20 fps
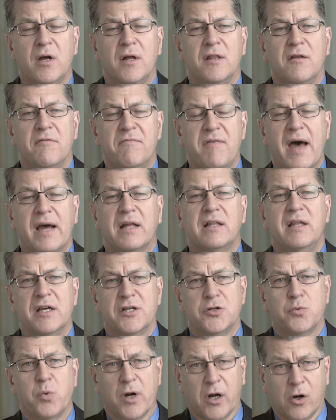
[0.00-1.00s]
the fact
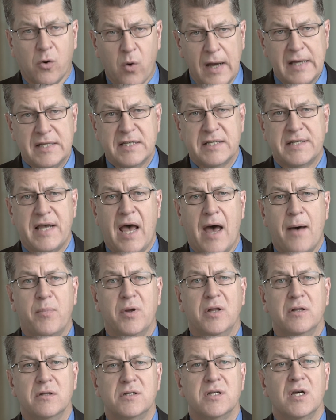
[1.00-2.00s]
is when a crisis
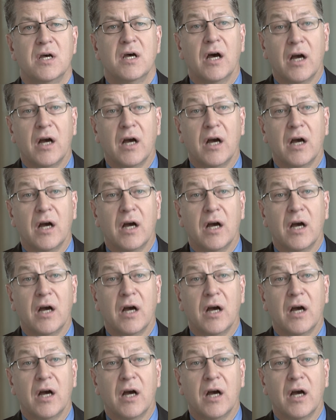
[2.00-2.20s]
happens,